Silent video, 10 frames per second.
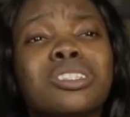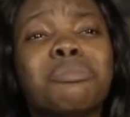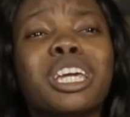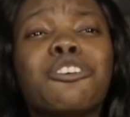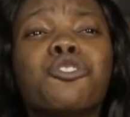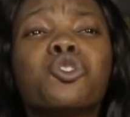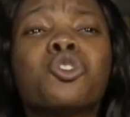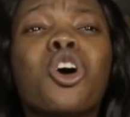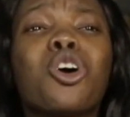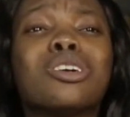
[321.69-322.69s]
to make if you do
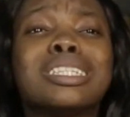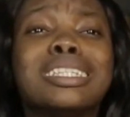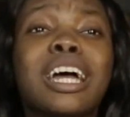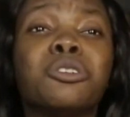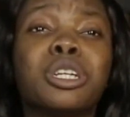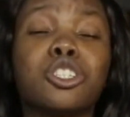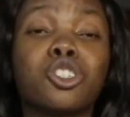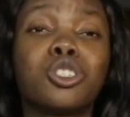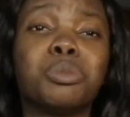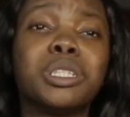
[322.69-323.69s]
not consider
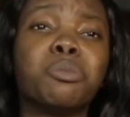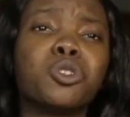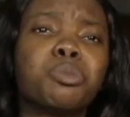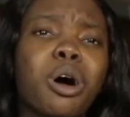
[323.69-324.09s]
education to be the most